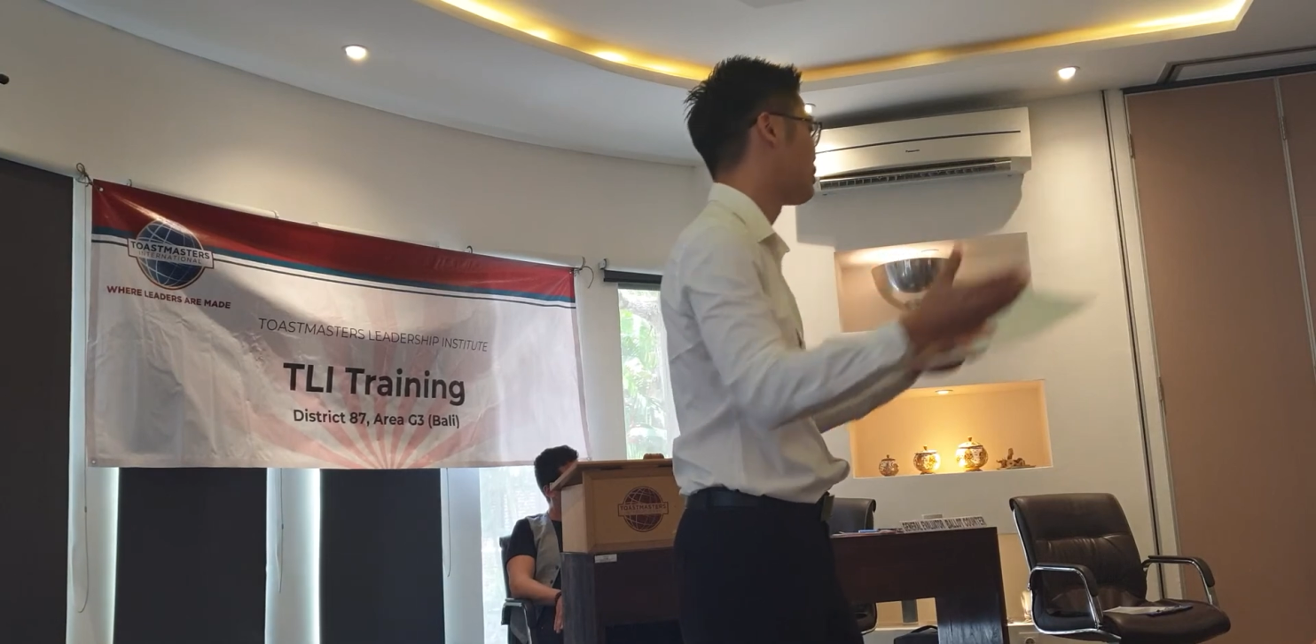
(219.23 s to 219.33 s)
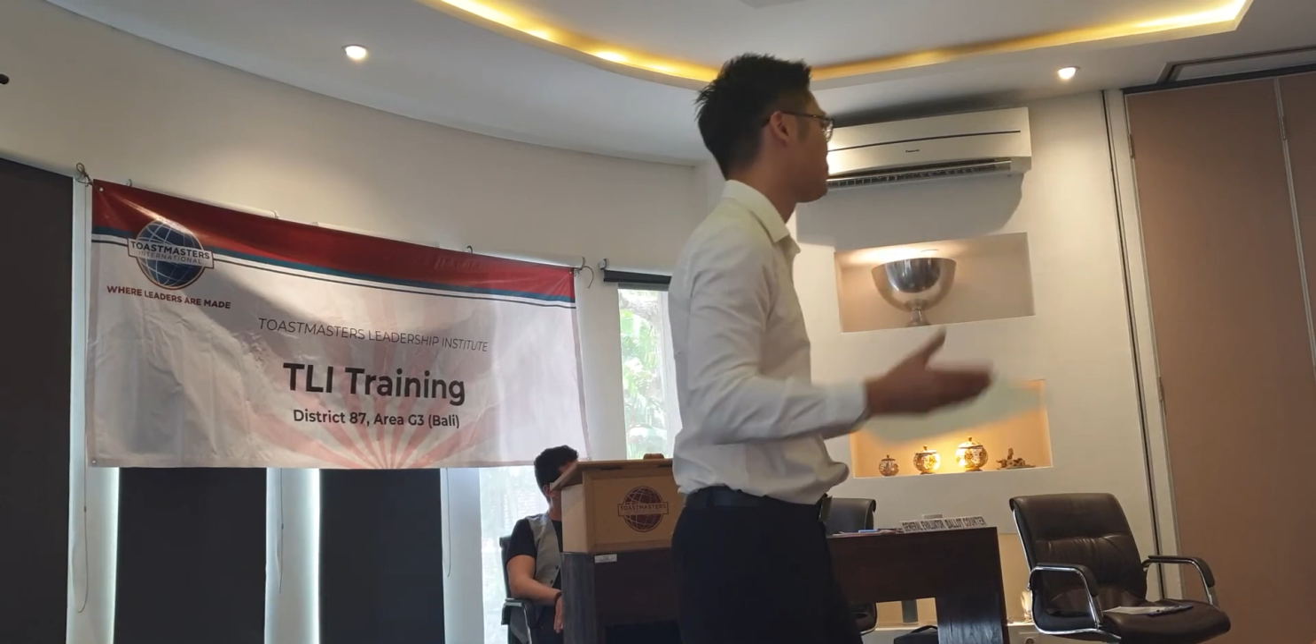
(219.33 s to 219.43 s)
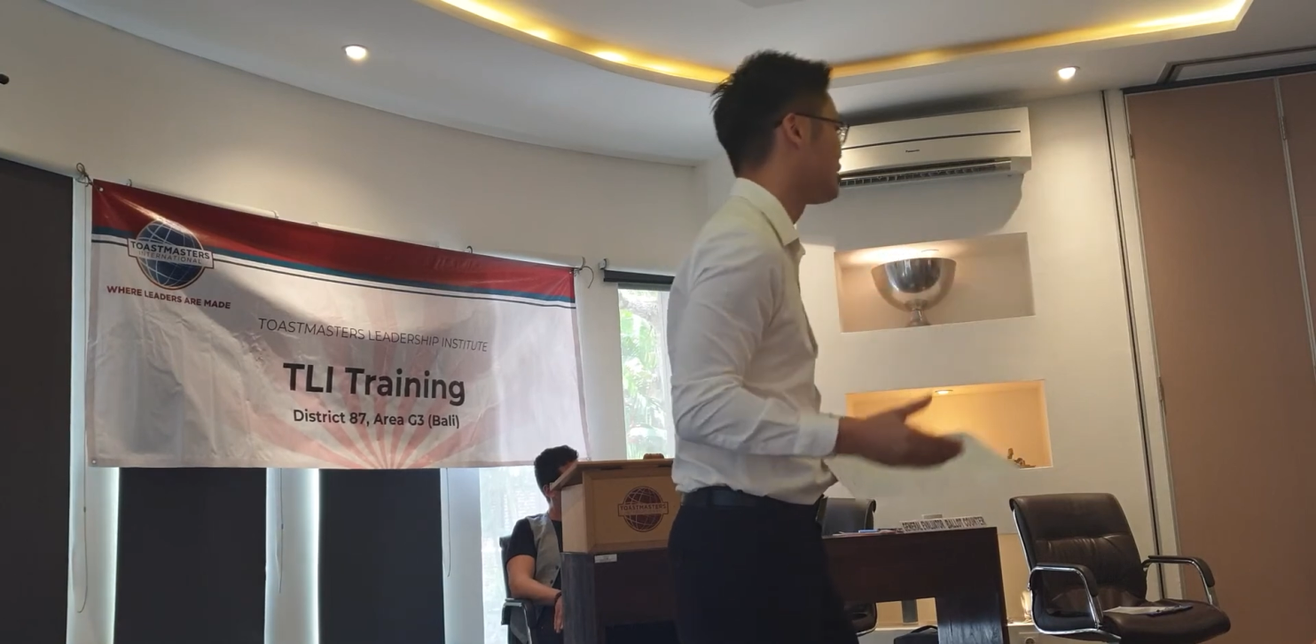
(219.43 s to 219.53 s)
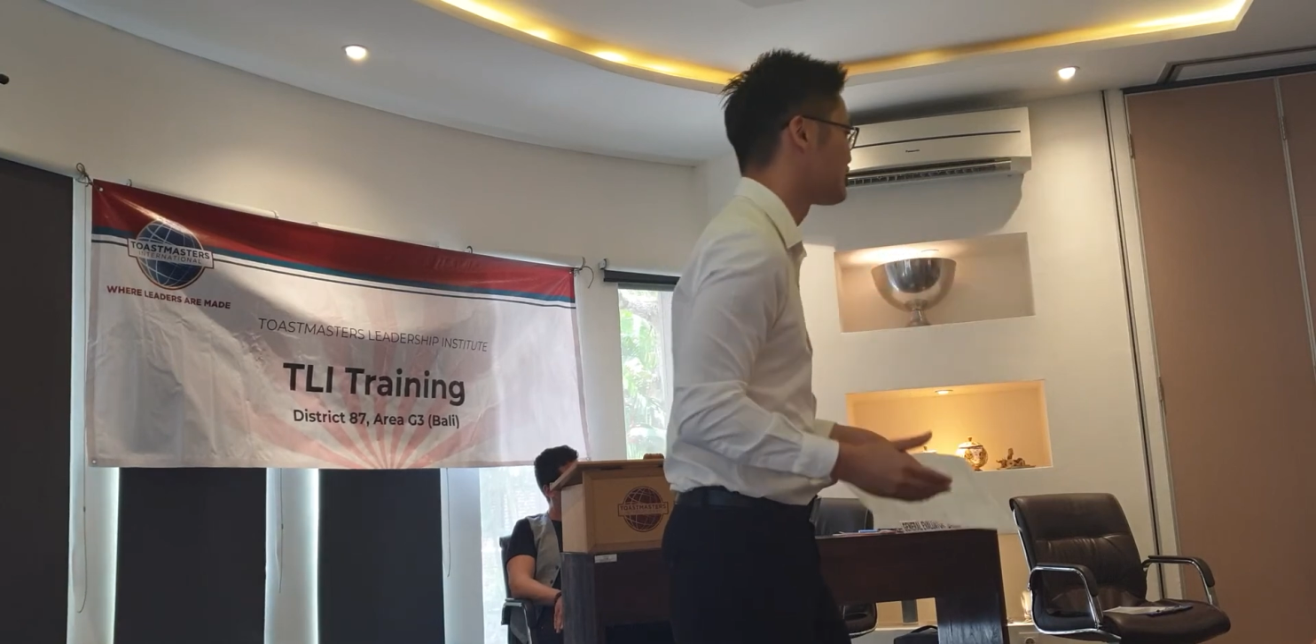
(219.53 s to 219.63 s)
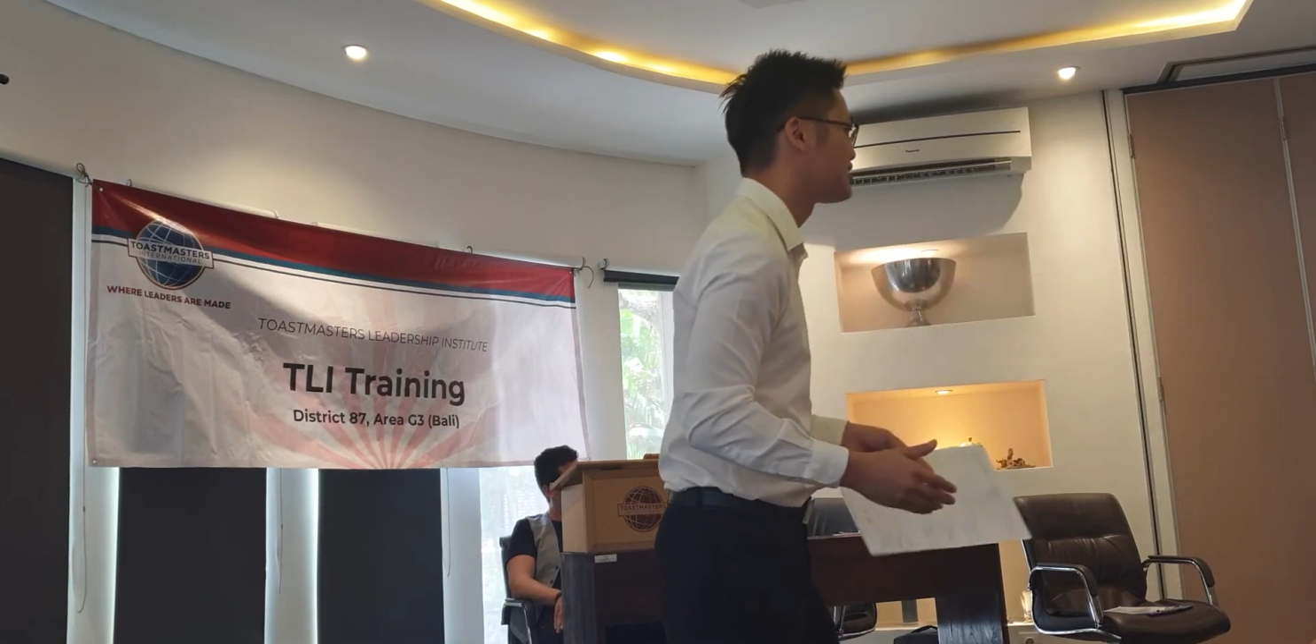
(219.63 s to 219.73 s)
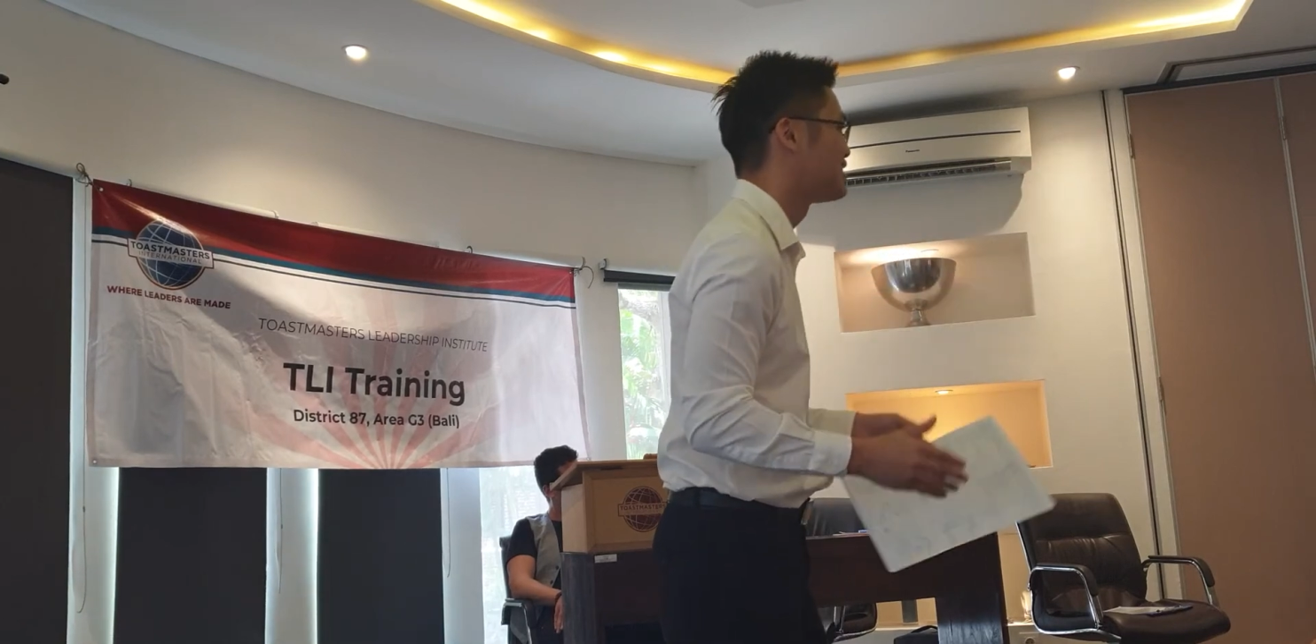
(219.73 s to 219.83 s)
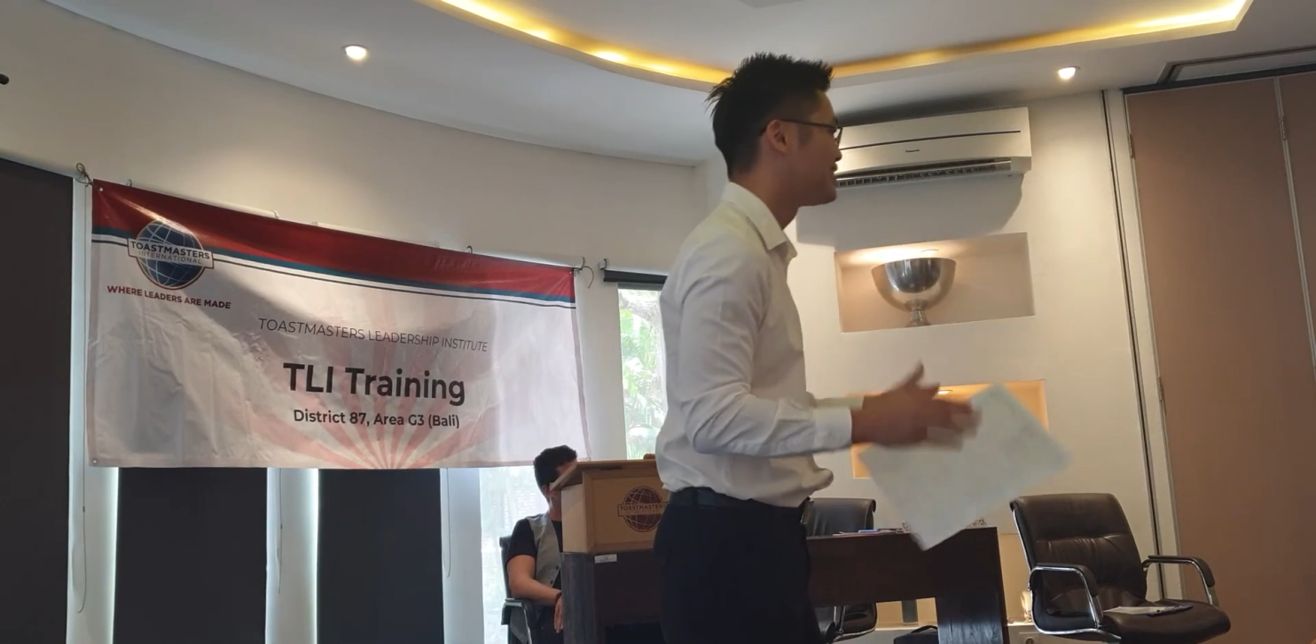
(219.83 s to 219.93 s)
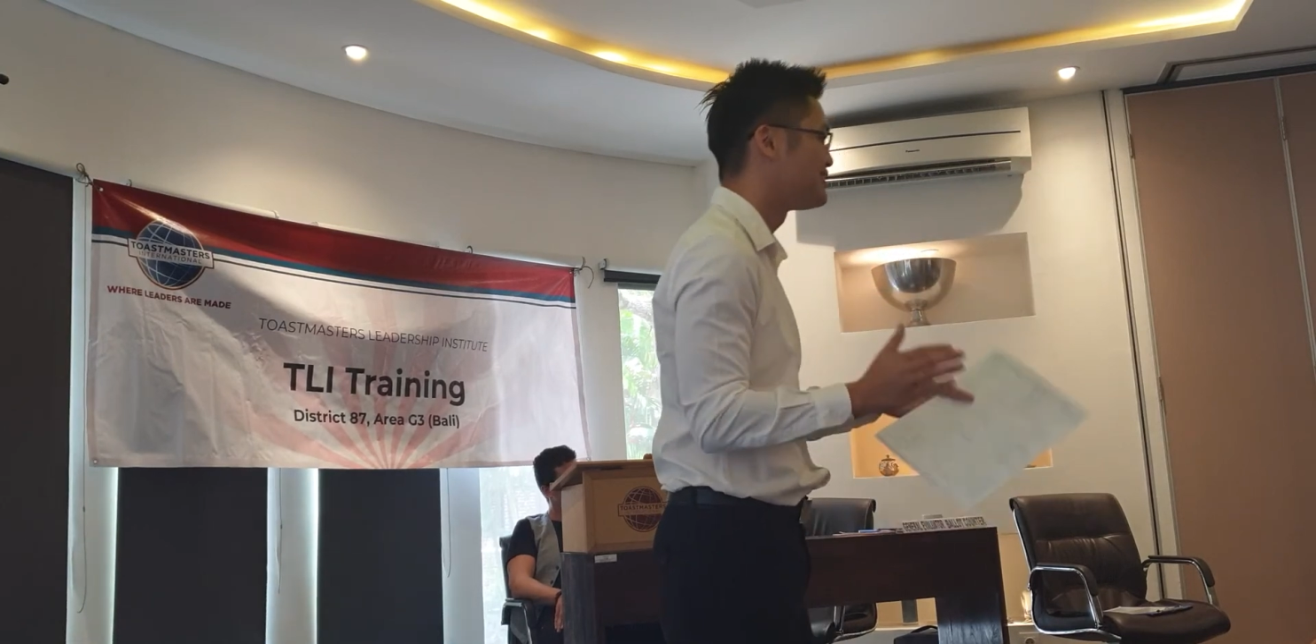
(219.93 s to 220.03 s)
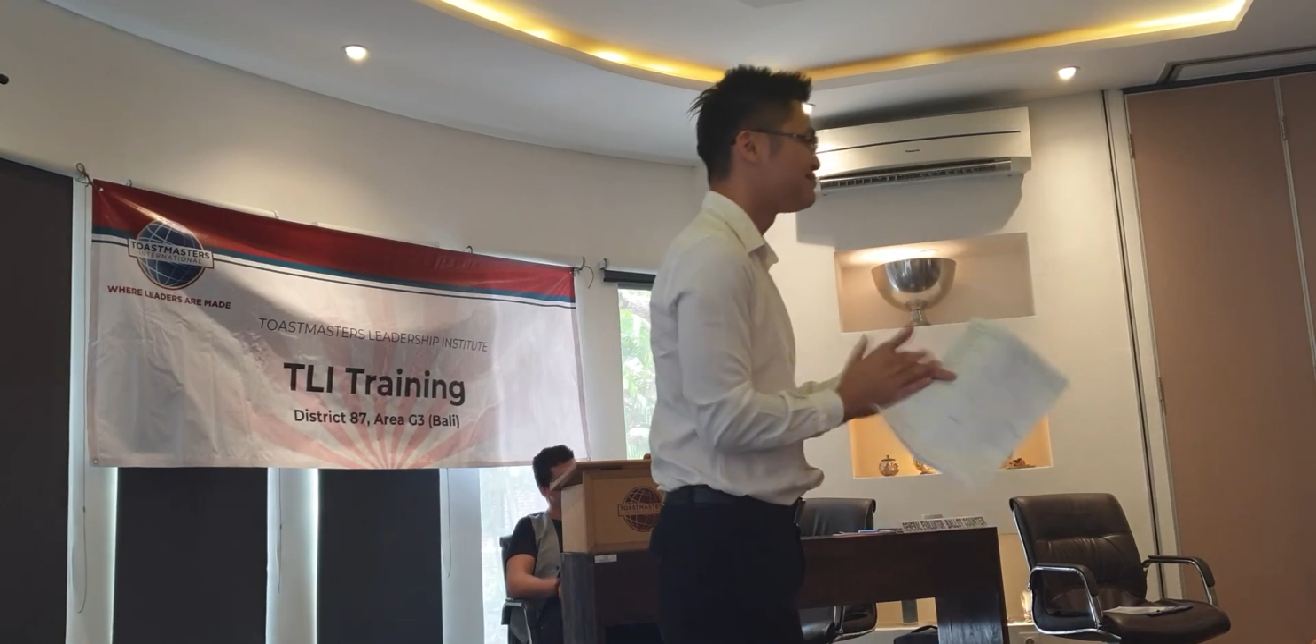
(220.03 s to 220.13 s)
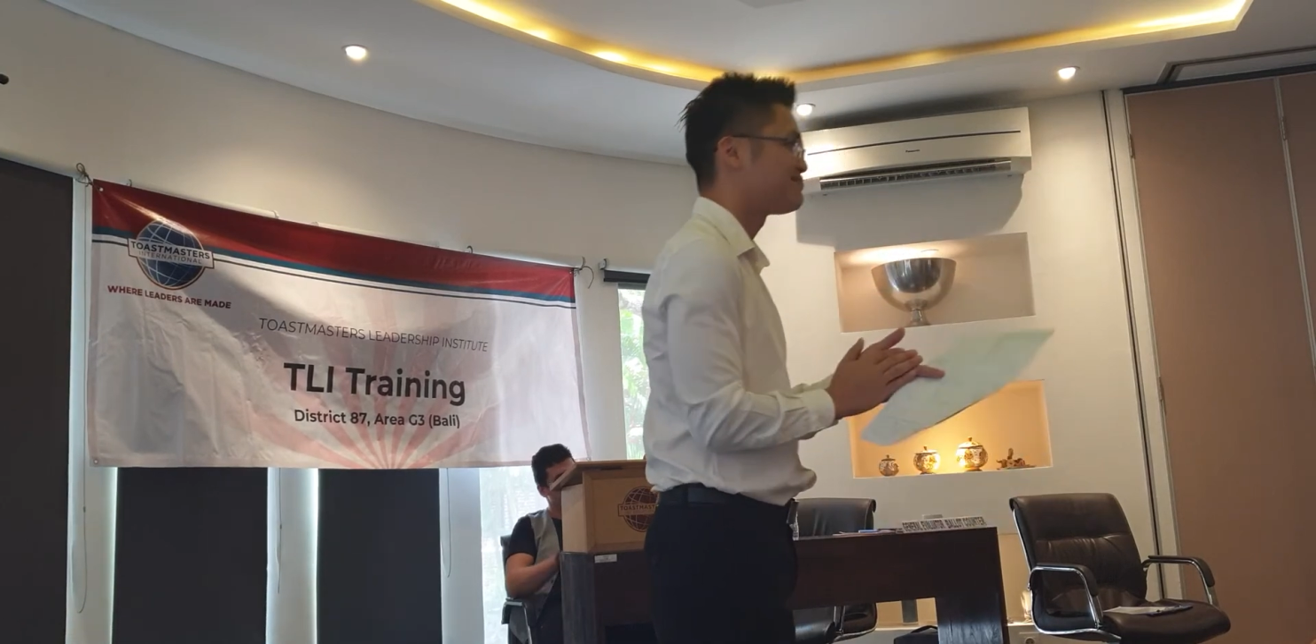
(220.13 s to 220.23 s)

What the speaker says: of applause.